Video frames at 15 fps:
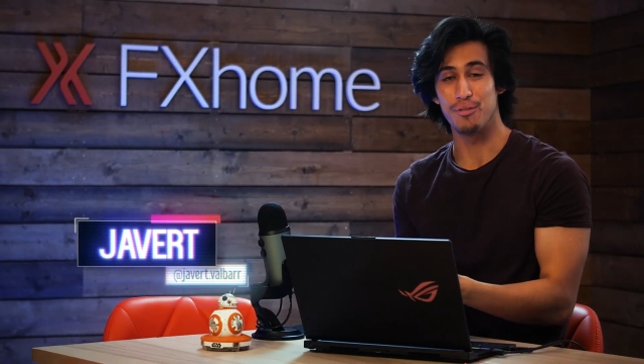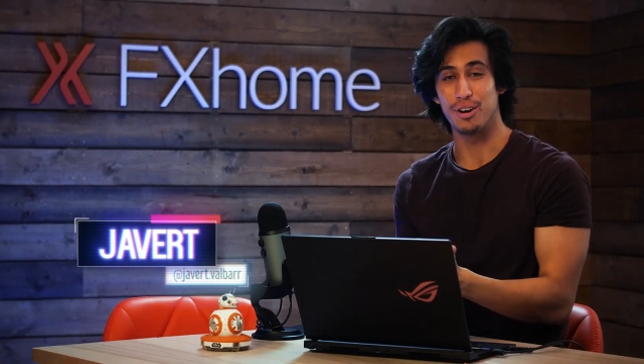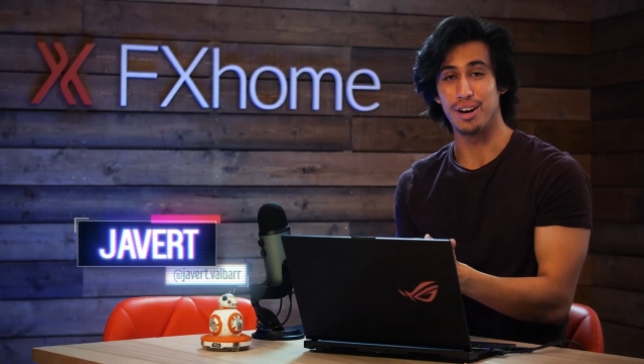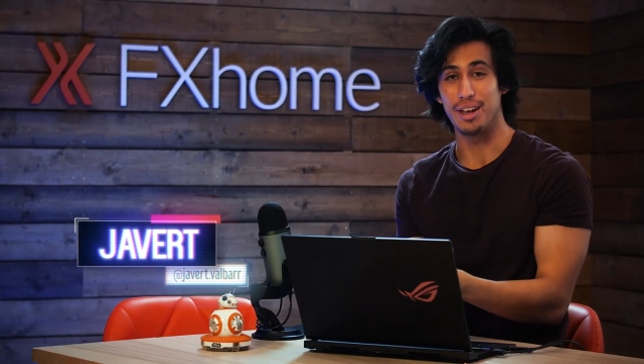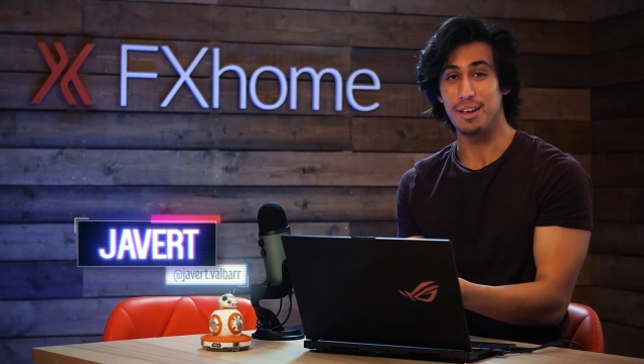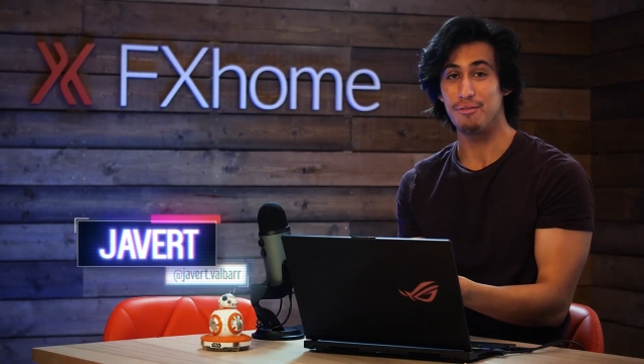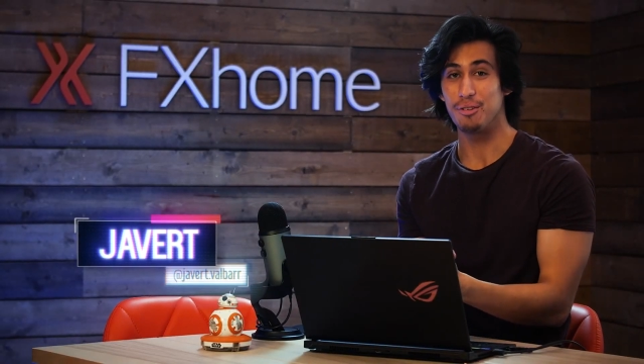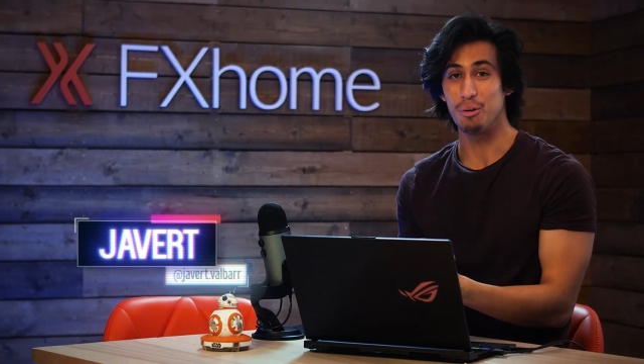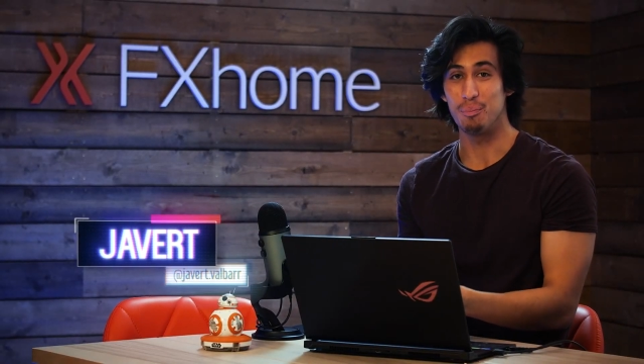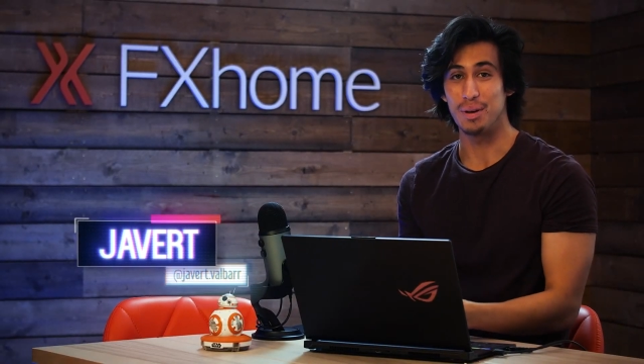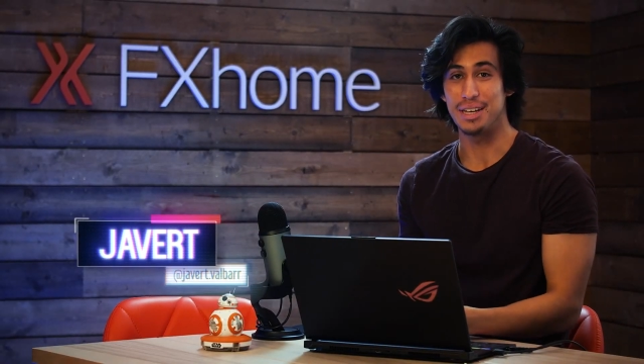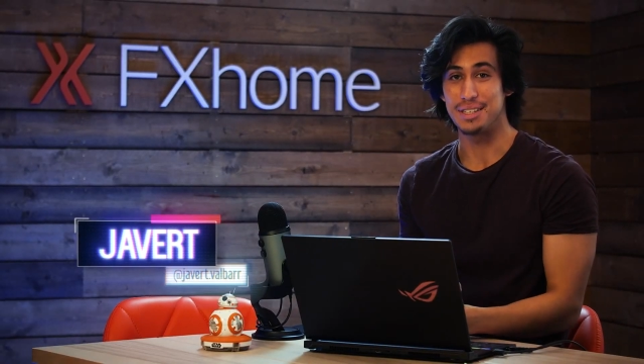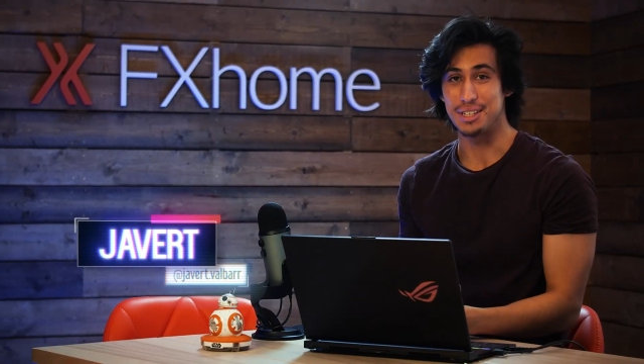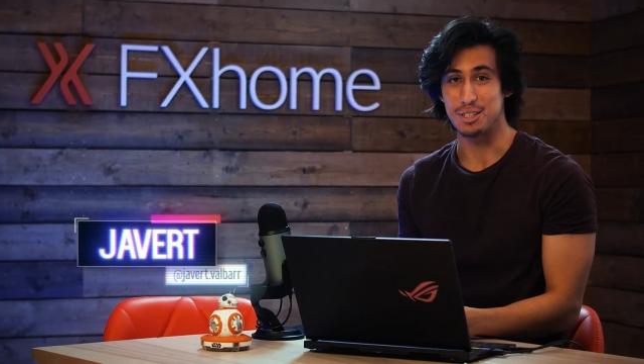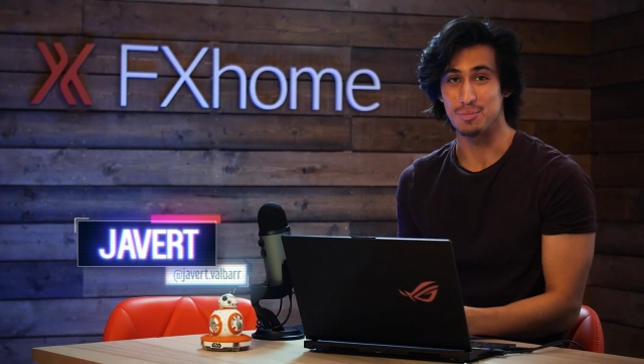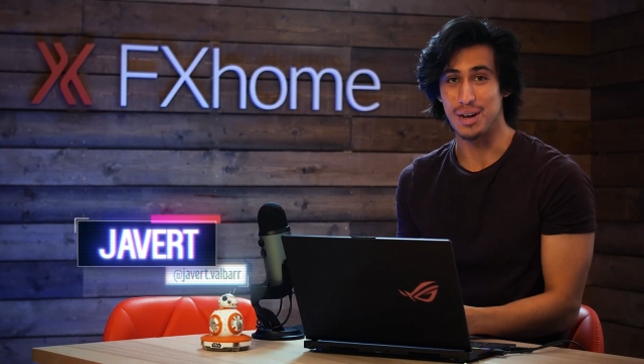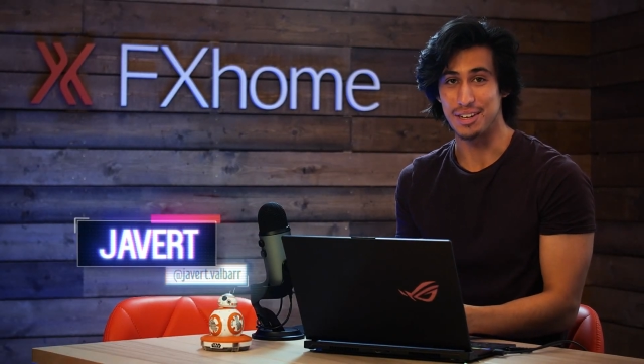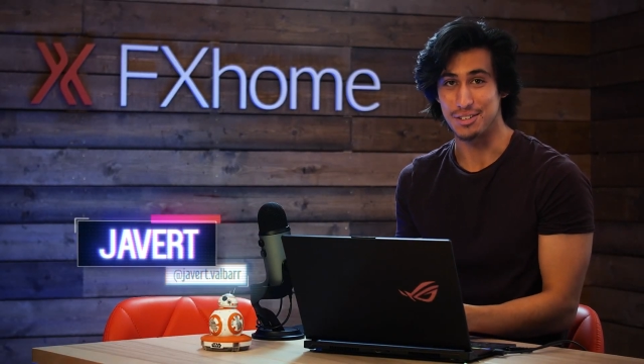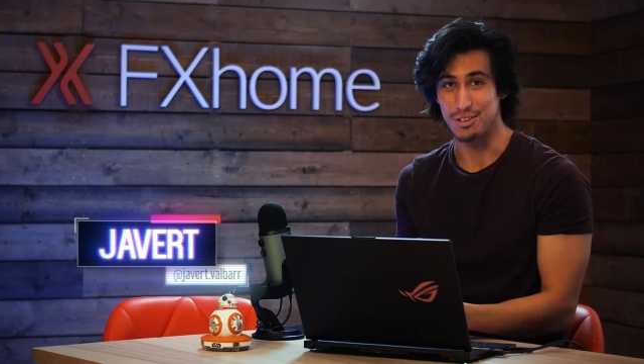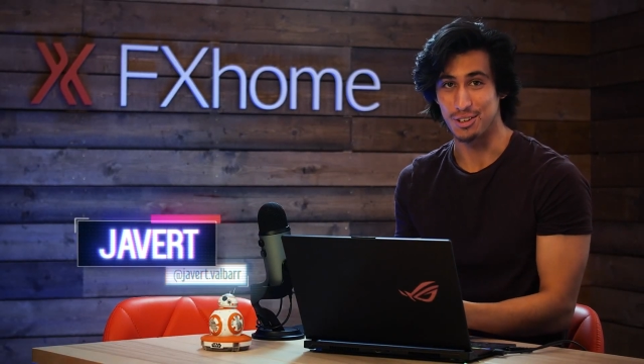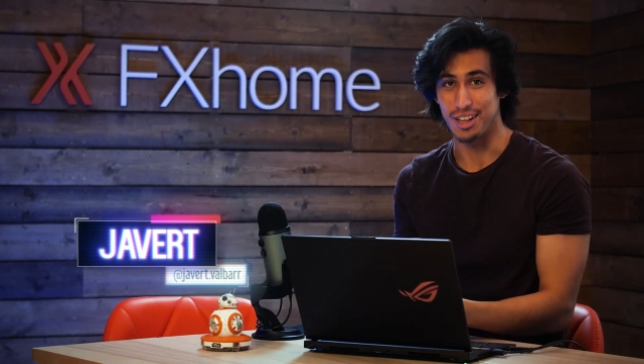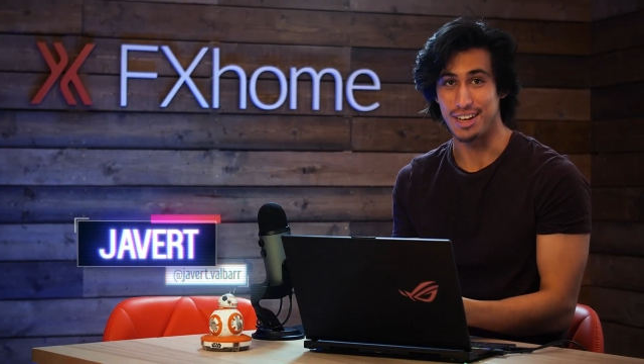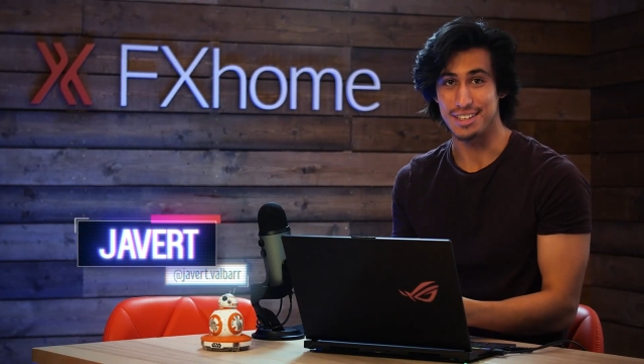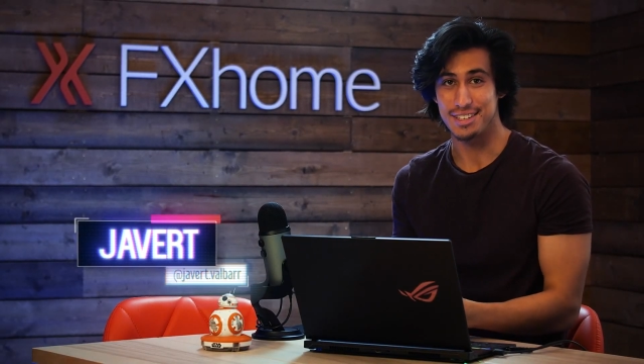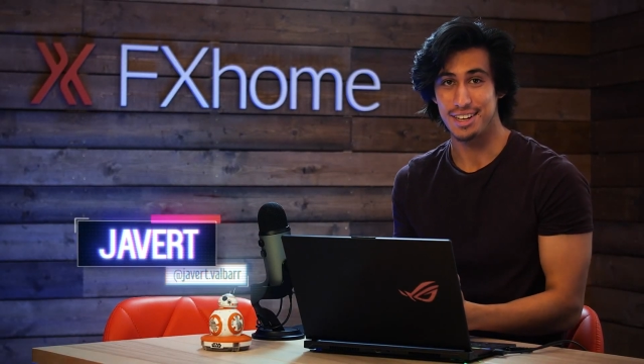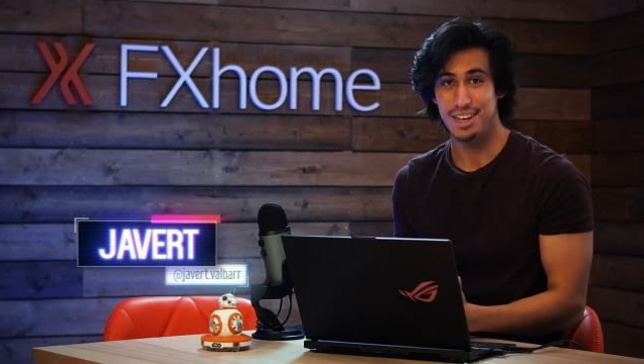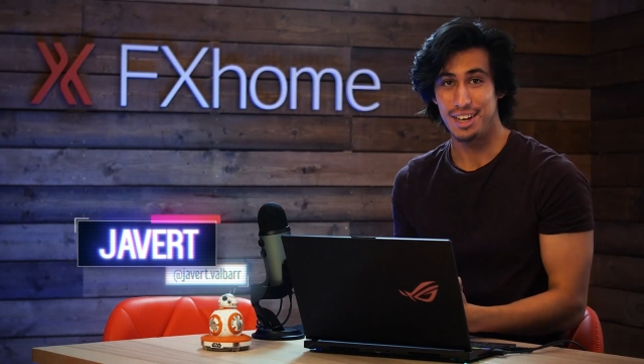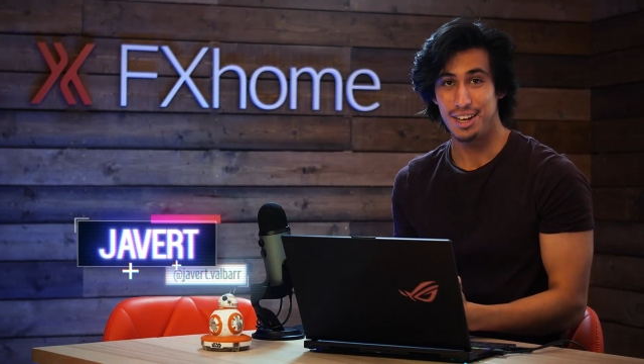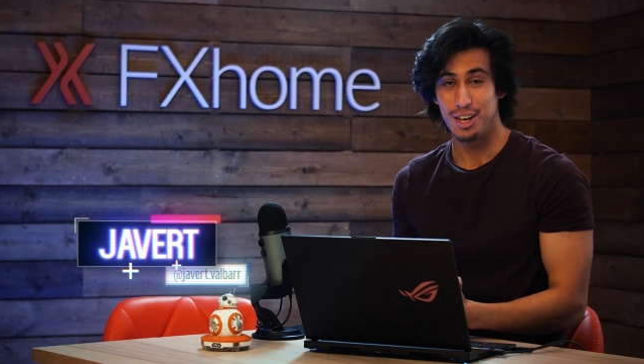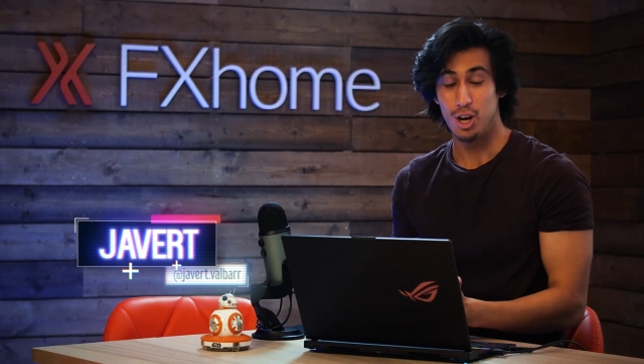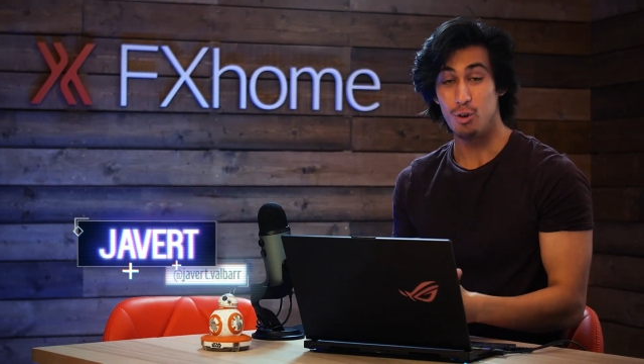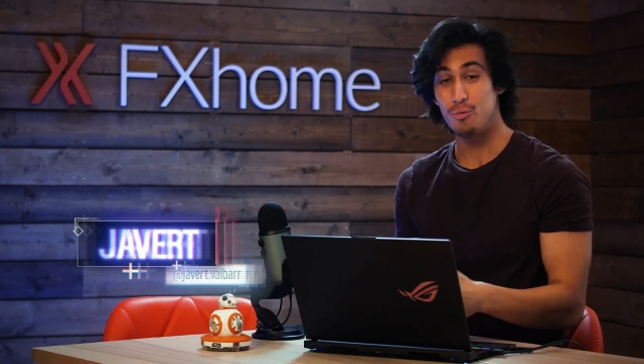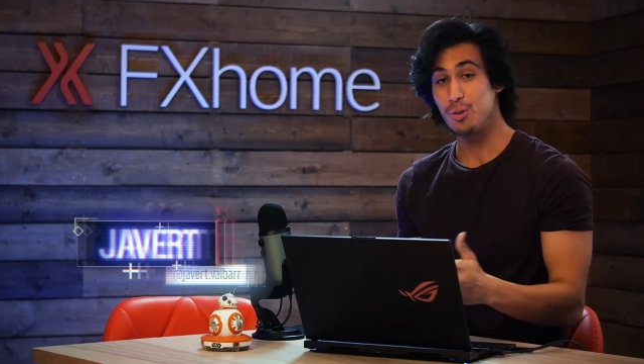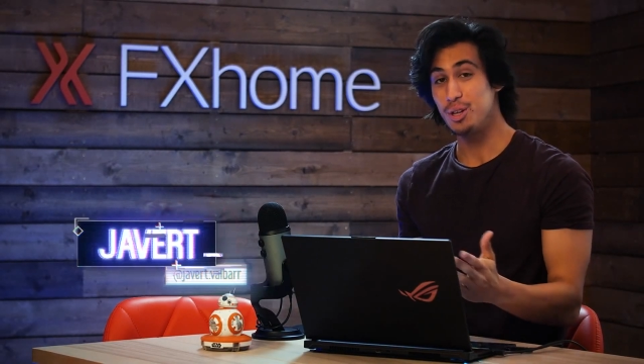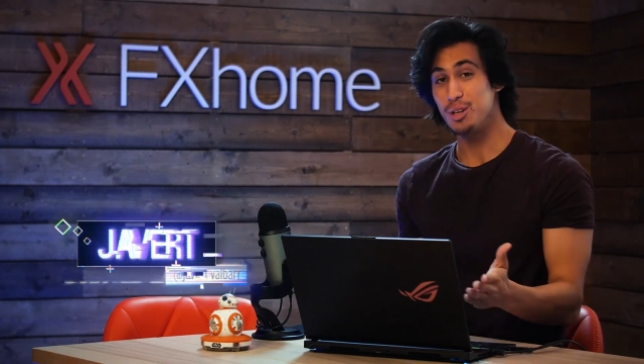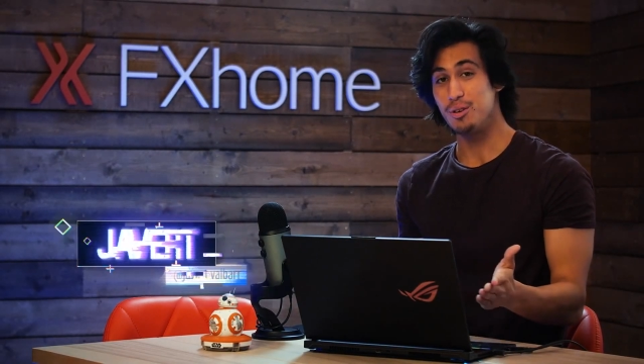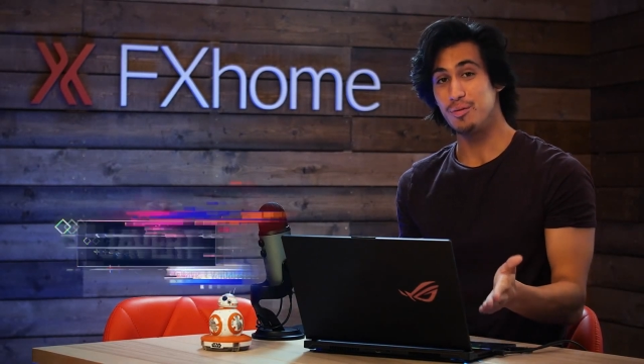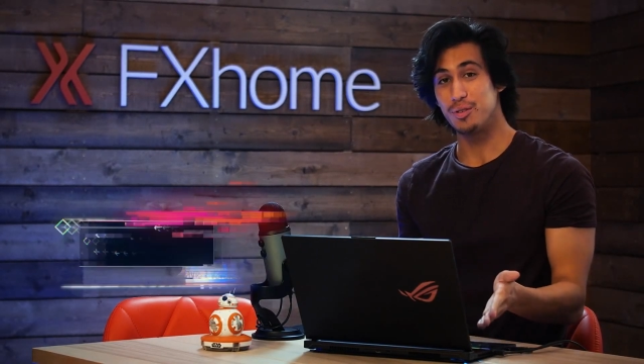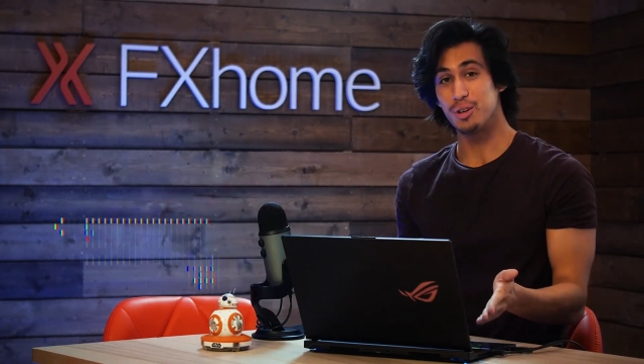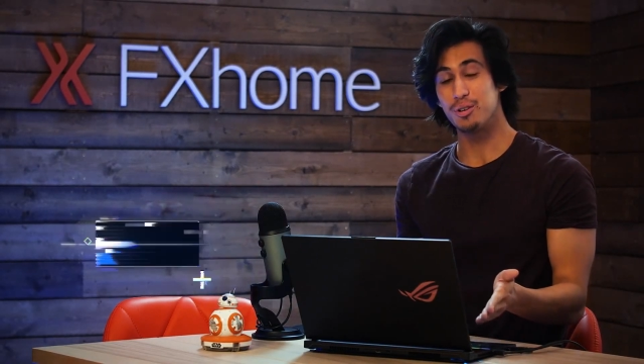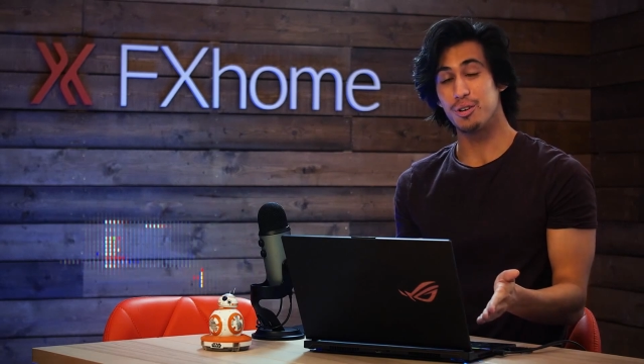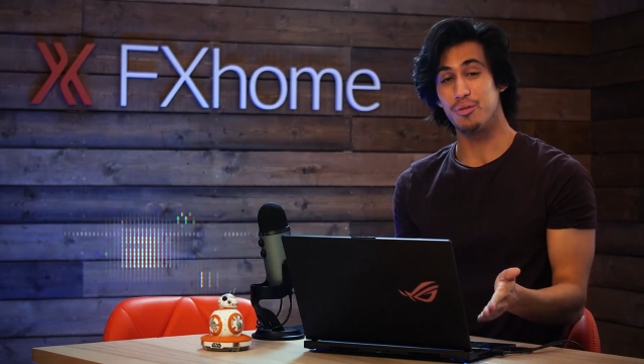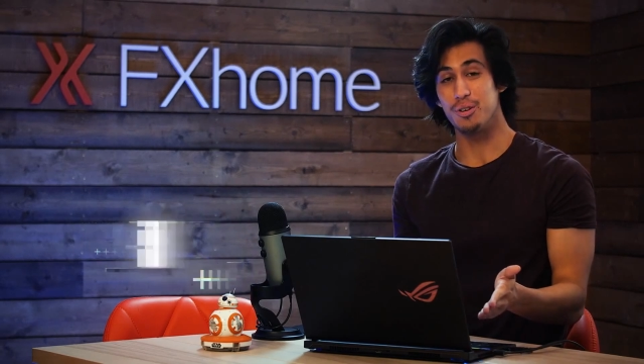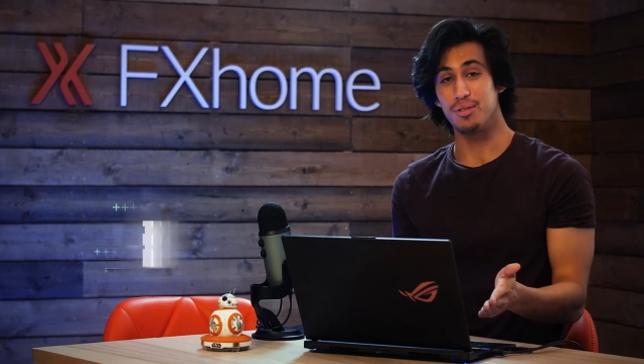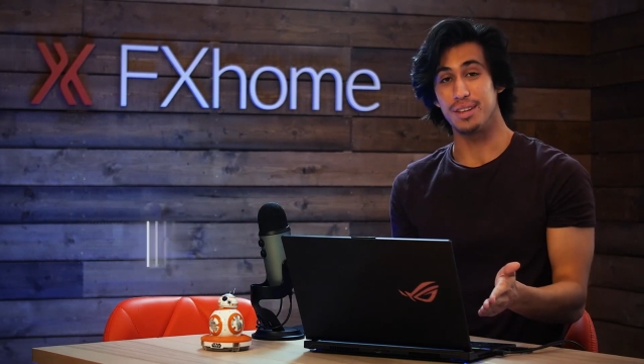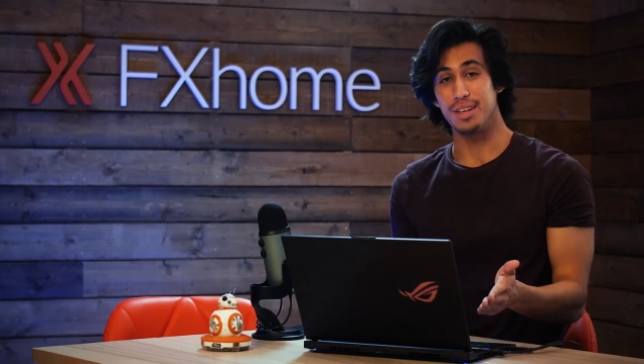of our HitFilm Basics Masterclass. Hopefully you've learned a few